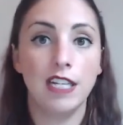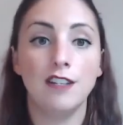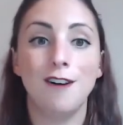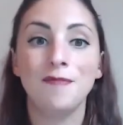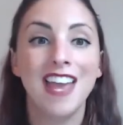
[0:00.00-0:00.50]

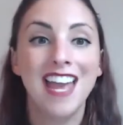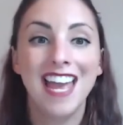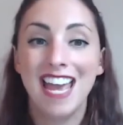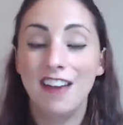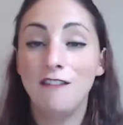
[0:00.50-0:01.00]
So
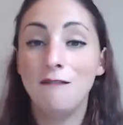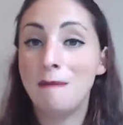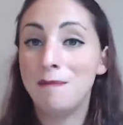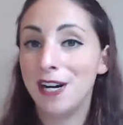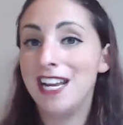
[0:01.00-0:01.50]
if you've
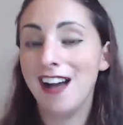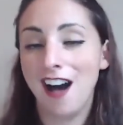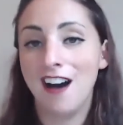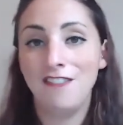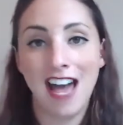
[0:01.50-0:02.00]
been putting
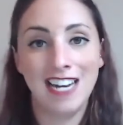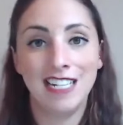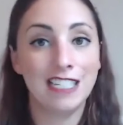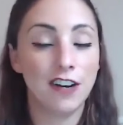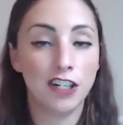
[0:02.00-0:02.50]
off adding
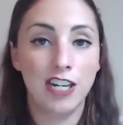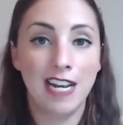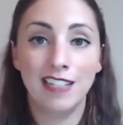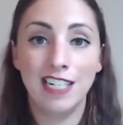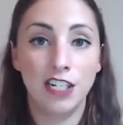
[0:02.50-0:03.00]
this
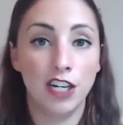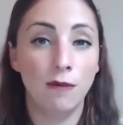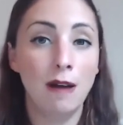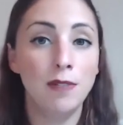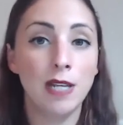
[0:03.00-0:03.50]
functionality to your
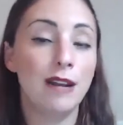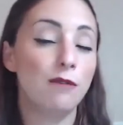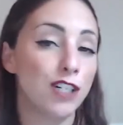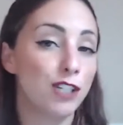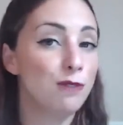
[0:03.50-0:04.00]
website
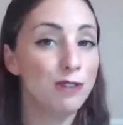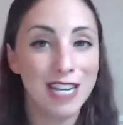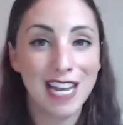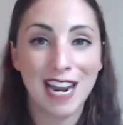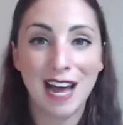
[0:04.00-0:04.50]
or
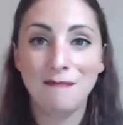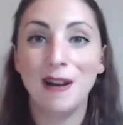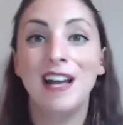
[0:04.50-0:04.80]
sprucing it up,